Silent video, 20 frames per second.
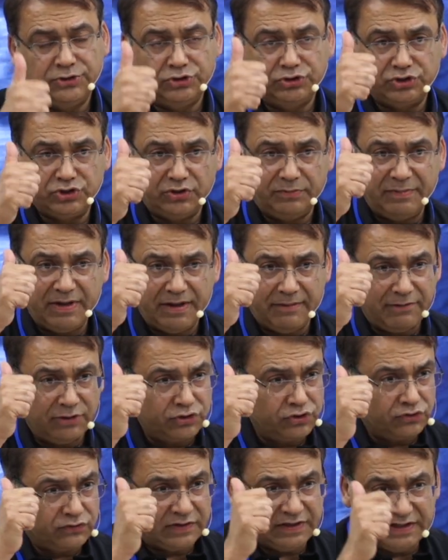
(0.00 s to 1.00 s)
You should be able
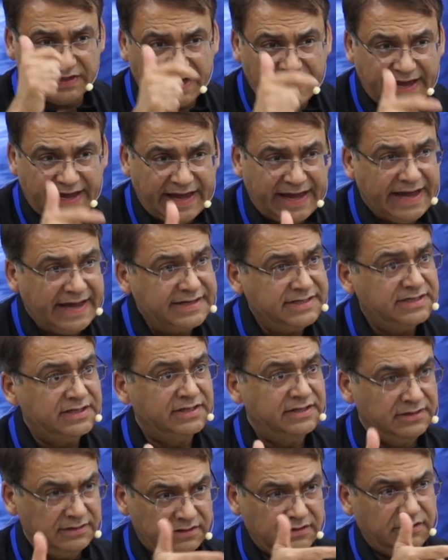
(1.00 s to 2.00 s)
to see the head,
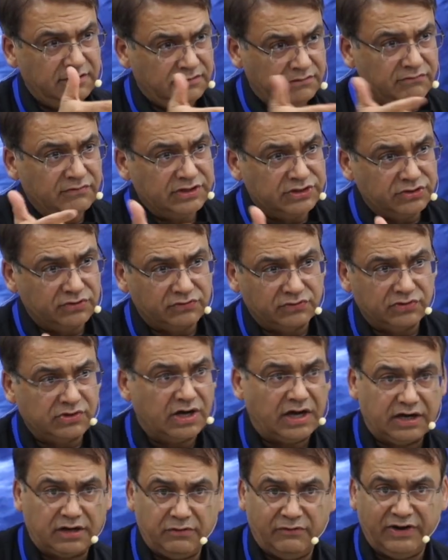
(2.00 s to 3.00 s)
which you
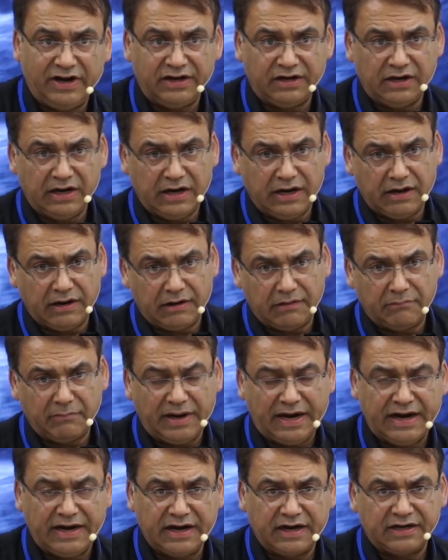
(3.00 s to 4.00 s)
talked about,
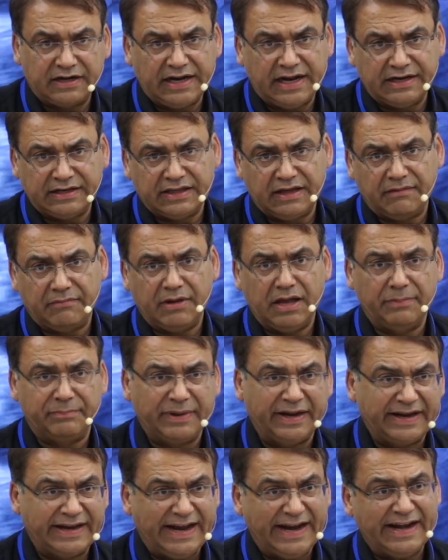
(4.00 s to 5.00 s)
bile duct and the
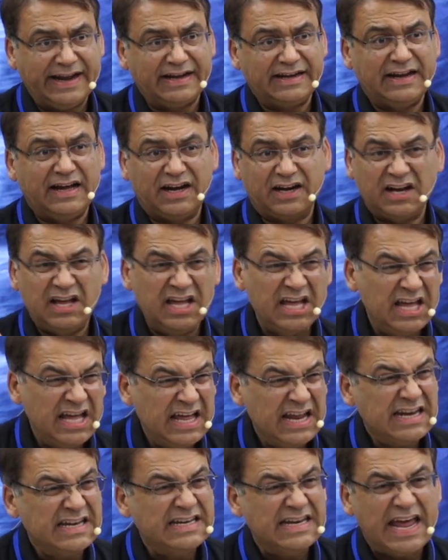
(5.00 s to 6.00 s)
pancreatic duct,
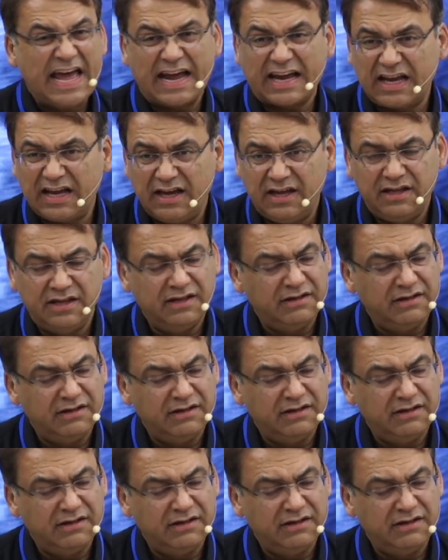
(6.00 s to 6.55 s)
neck.